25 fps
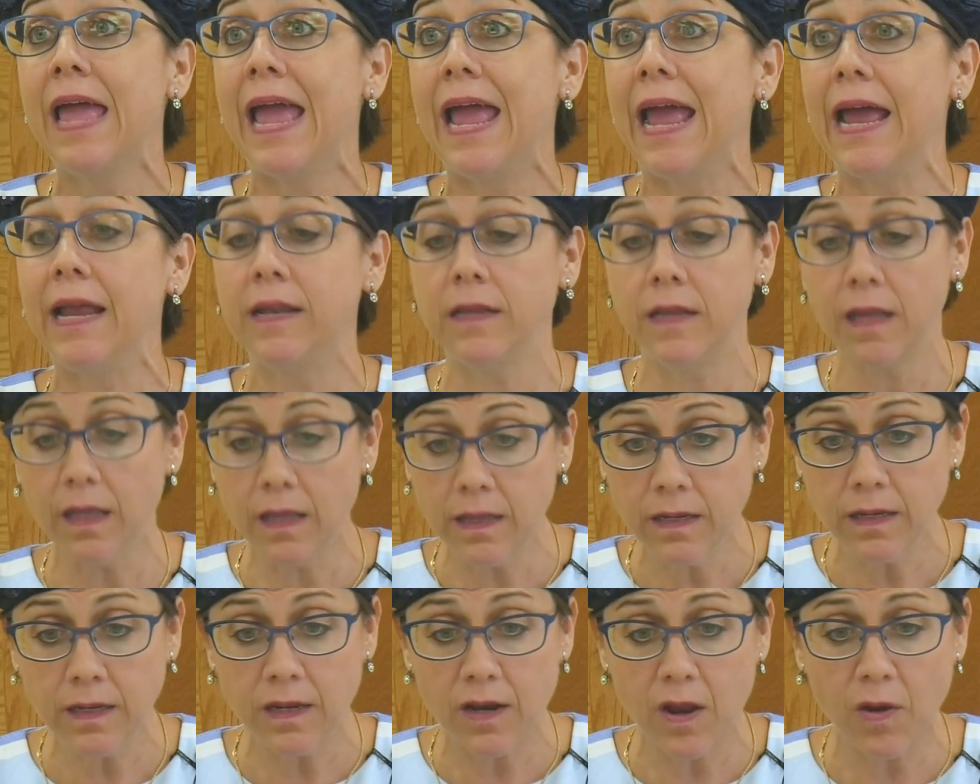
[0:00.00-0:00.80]
And,
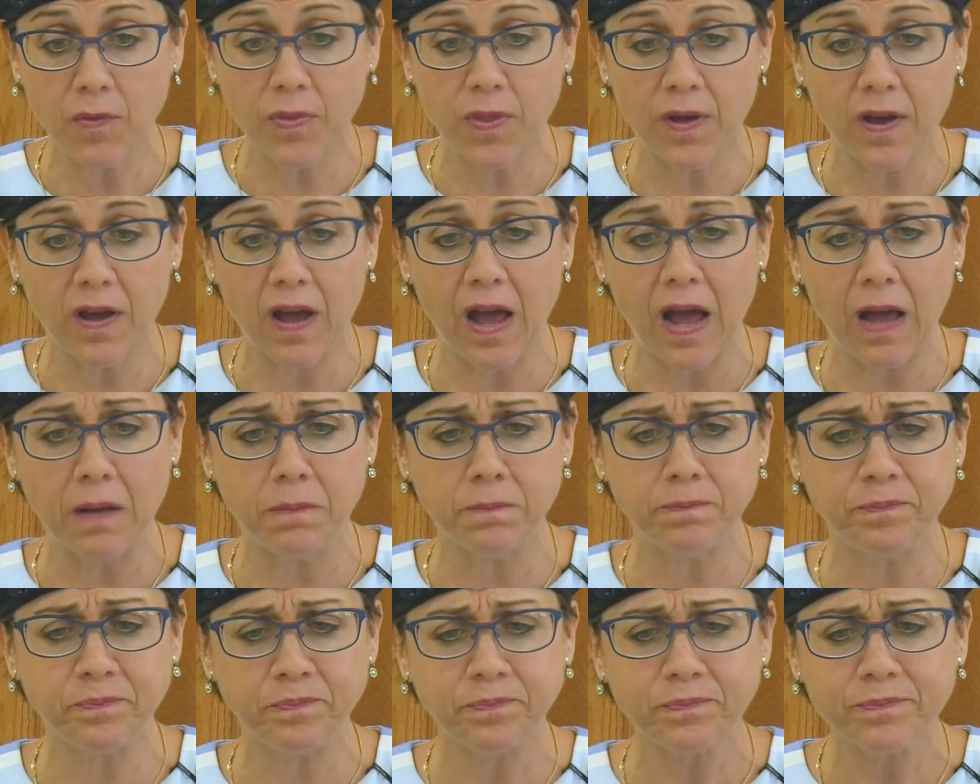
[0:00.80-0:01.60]
you know, the,
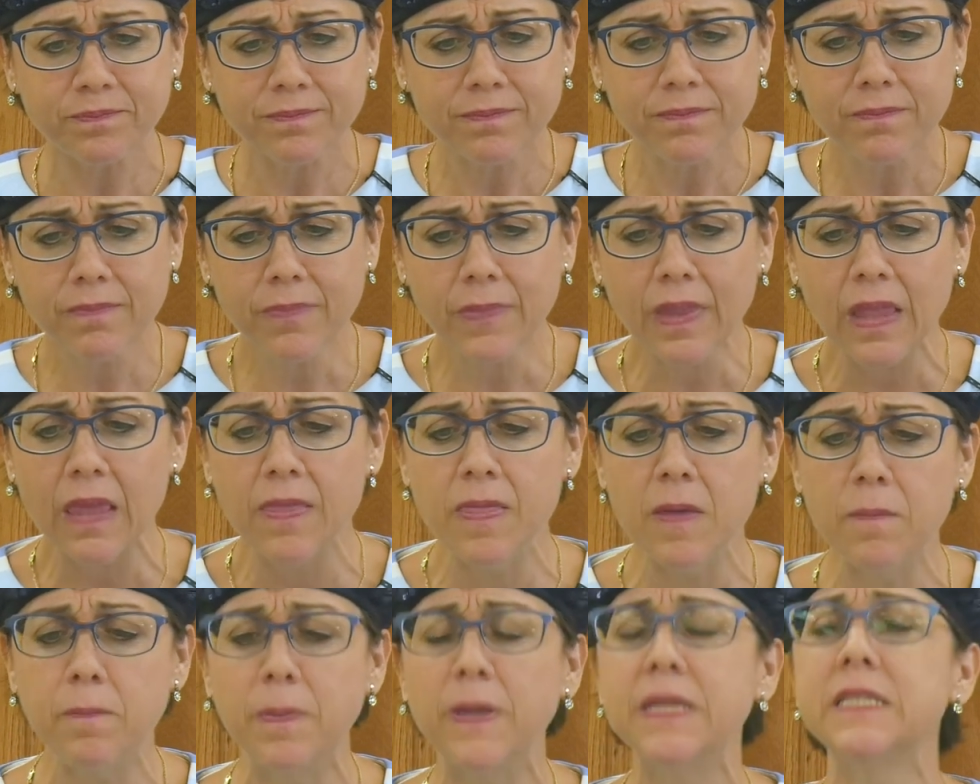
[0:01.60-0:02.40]
um,
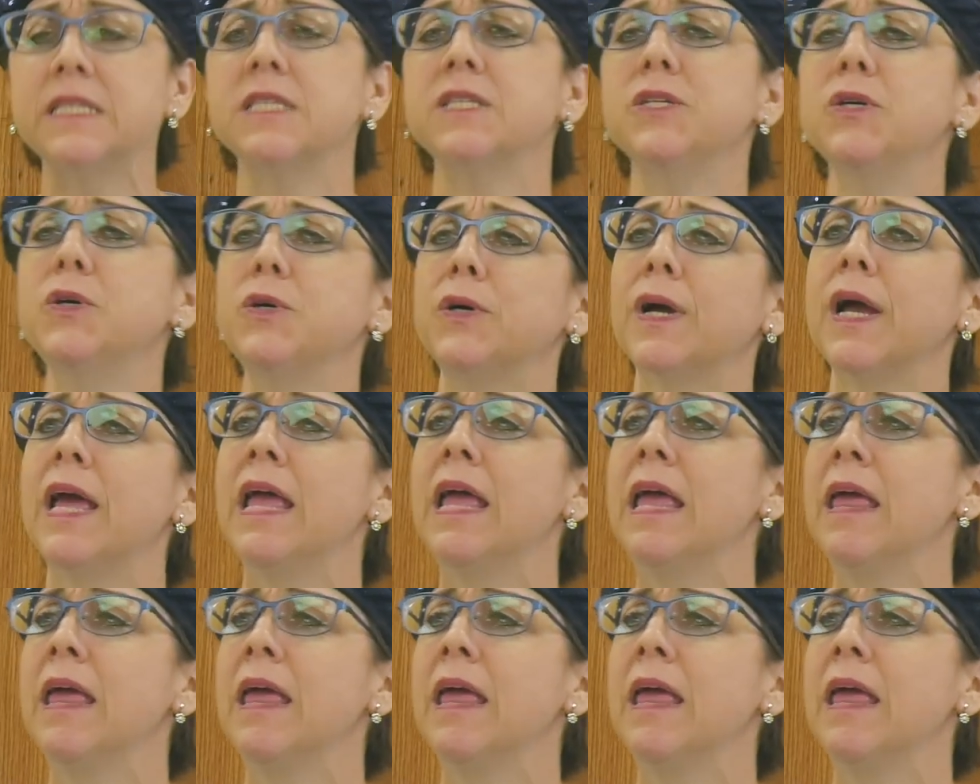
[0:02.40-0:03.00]
the pasuk